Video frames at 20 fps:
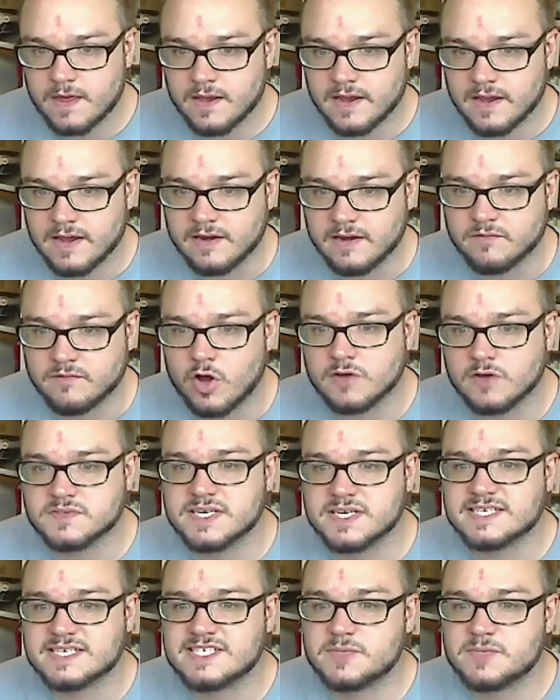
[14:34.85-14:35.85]
It involves
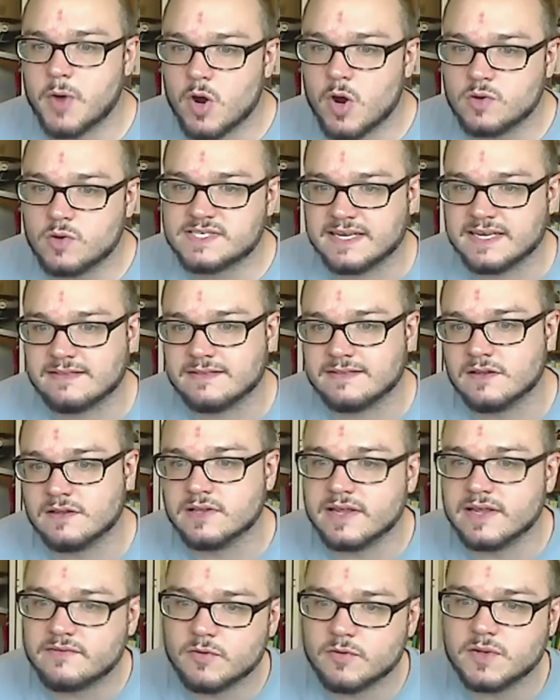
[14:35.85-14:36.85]
exposing the
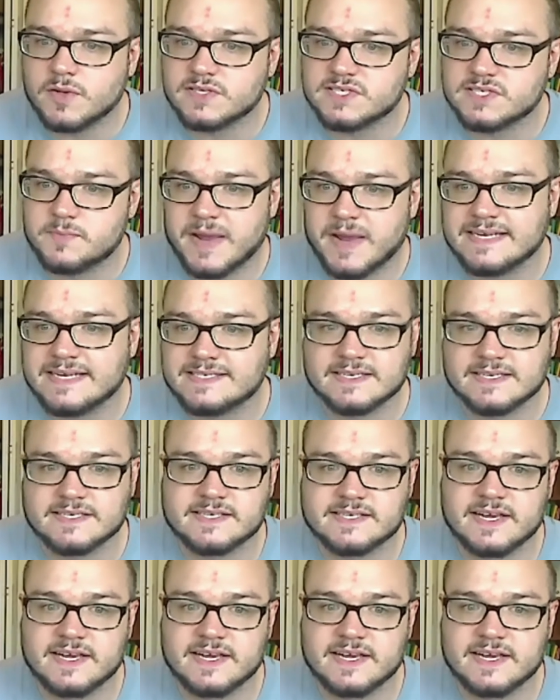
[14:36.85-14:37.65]
livable spaces